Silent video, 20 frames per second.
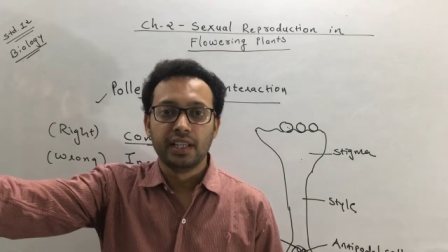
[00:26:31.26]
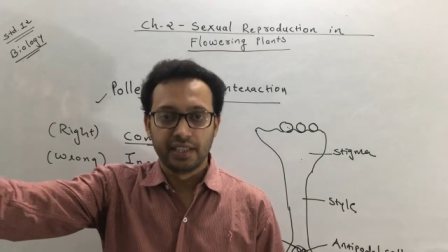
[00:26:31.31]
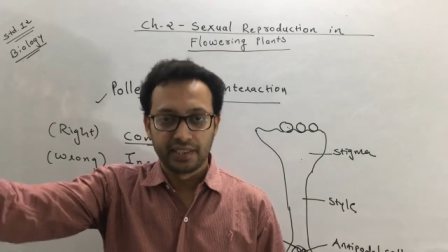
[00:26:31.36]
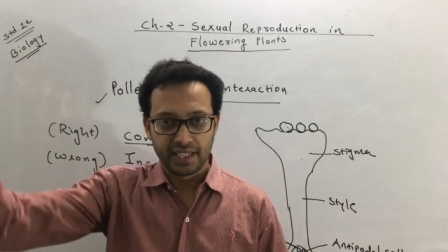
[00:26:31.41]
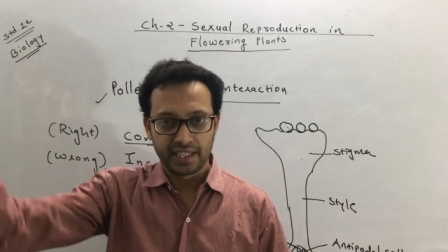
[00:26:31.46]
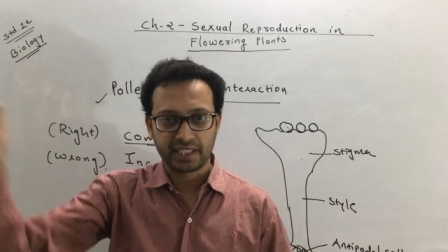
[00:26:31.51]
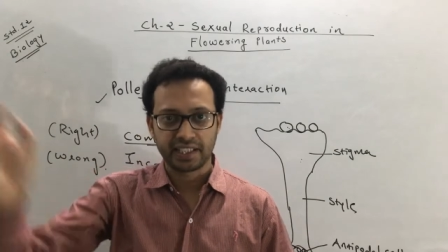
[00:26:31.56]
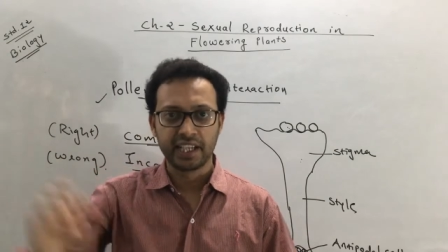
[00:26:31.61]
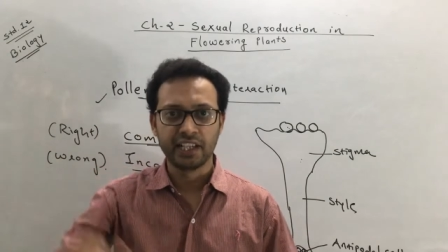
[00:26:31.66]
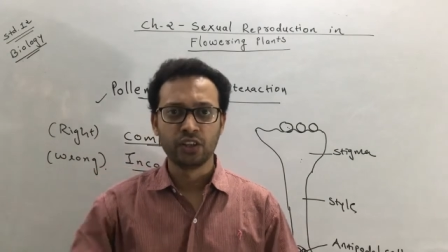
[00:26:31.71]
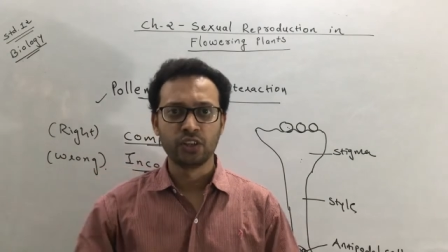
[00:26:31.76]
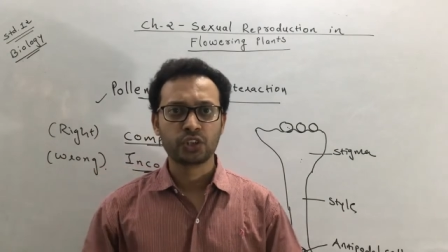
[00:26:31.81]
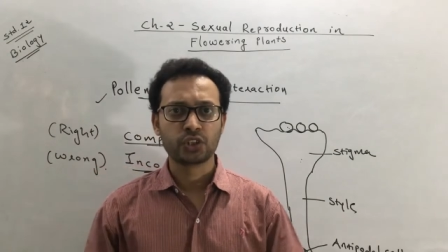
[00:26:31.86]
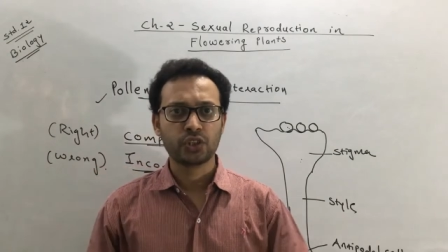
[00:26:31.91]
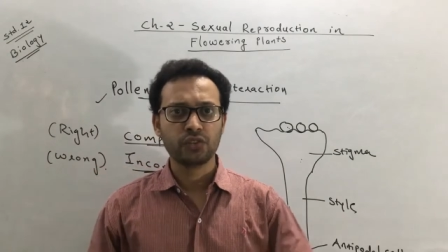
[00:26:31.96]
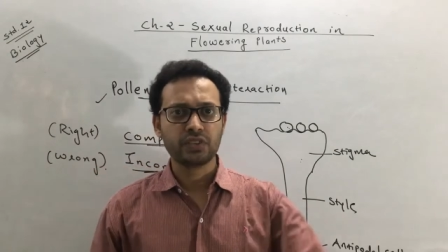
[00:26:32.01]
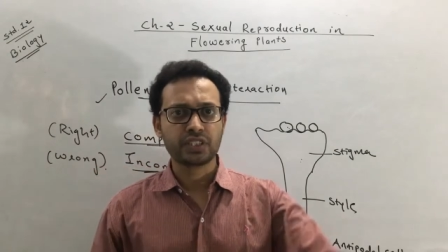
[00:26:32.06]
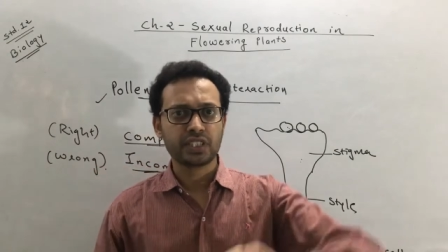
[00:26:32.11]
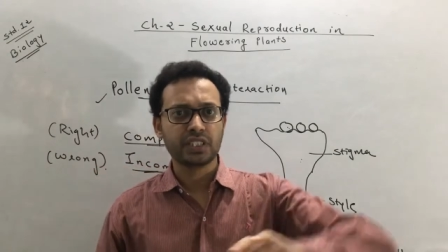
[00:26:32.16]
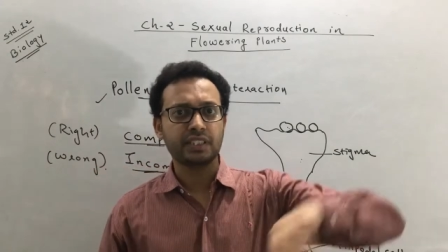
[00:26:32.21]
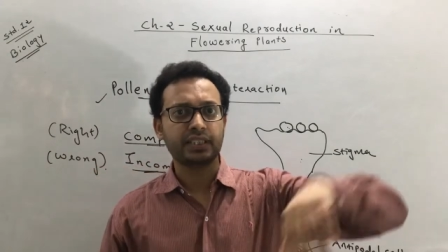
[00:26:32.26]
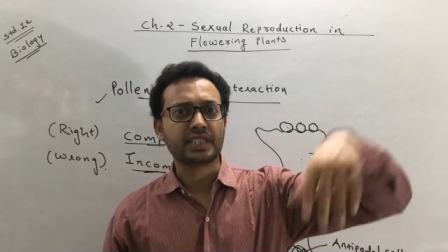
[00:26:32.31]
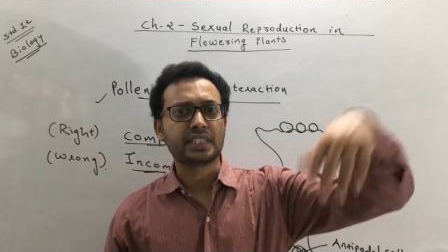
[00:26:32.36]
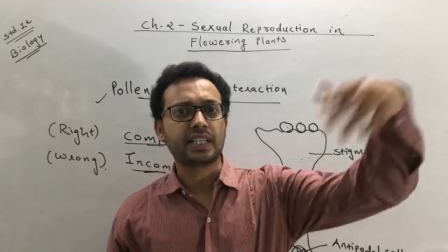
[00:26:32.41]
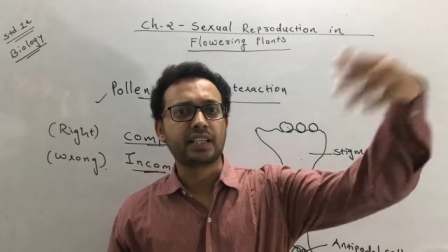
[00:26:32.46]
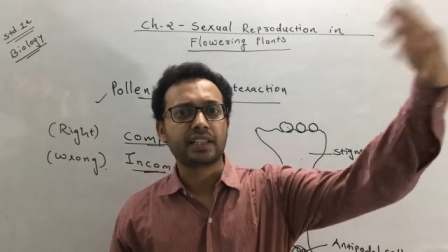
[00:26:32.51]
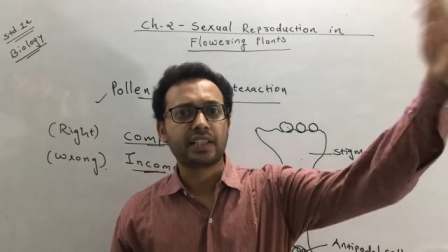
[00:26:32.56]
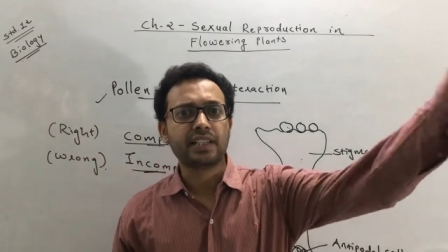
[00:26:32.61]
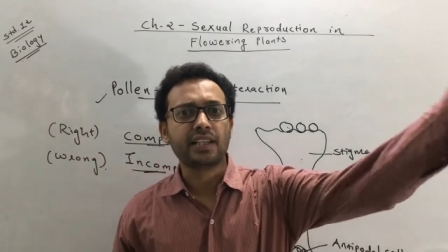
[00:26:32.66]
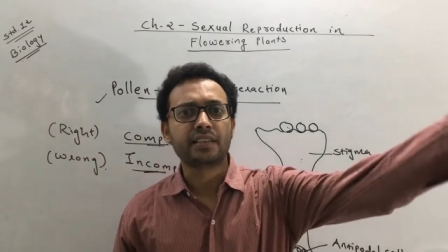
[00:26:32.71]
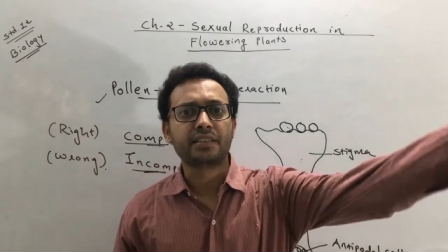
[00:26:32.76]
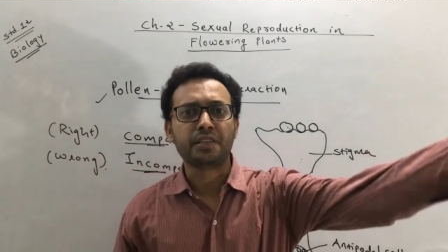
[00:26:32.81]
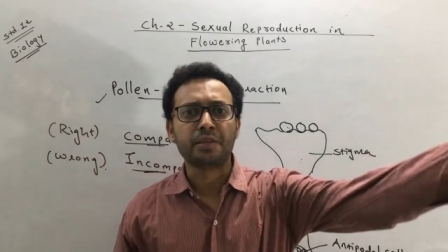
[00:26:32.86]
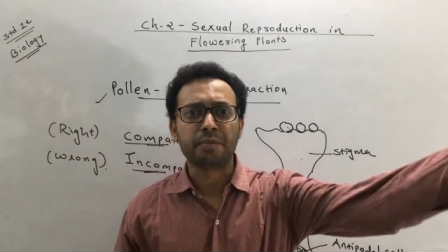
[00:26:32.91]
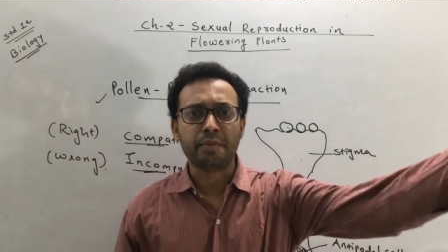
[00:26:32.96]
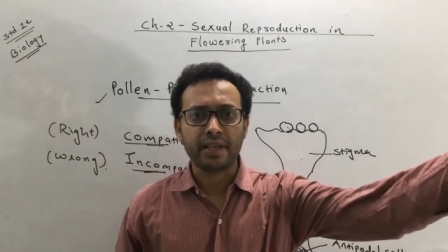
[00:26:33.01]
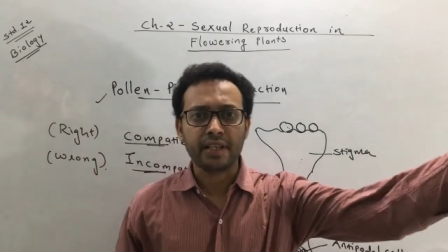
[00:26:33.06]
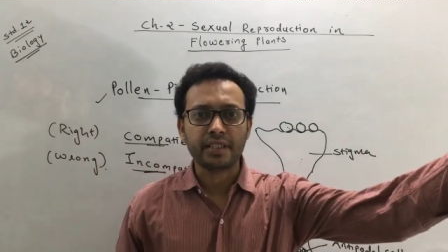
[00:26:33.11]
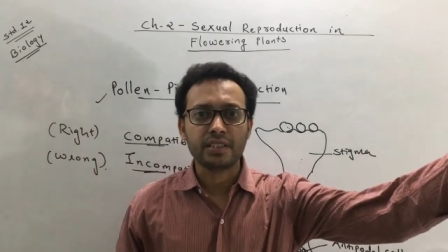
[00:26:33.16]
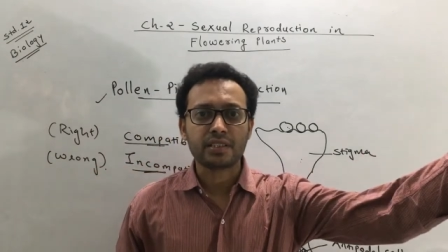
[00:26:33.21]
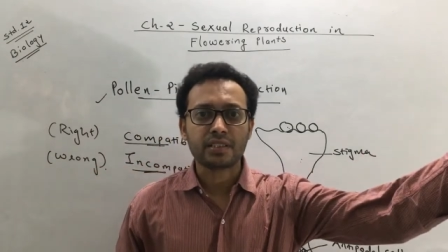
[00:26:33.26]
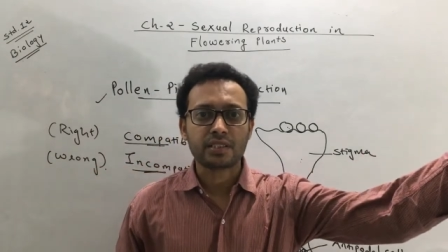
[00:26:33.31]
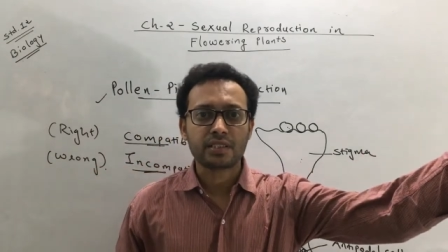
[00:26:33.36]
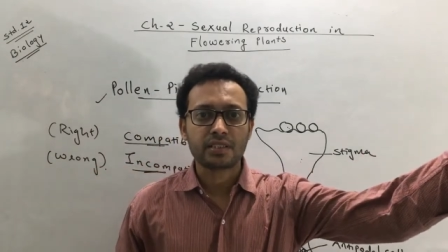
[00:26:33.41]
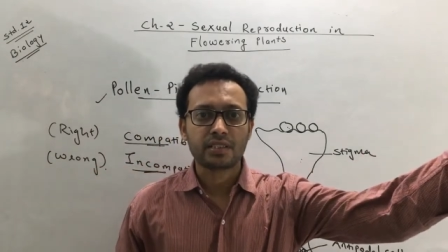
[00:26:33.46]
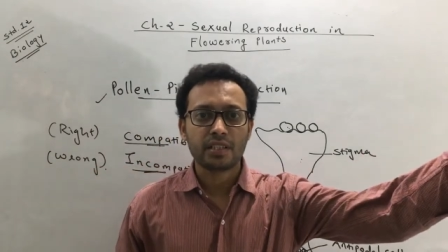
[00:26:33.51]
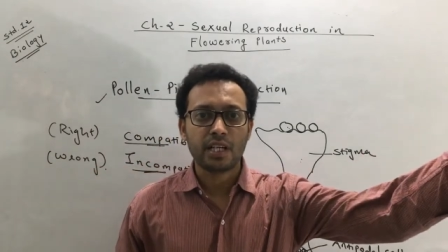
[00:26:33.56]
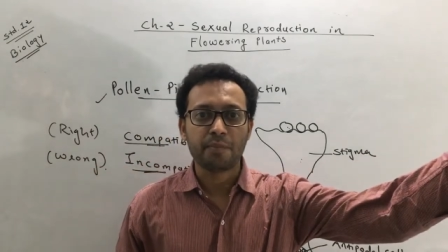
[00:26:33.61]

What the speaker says: That can also visit the certain other plants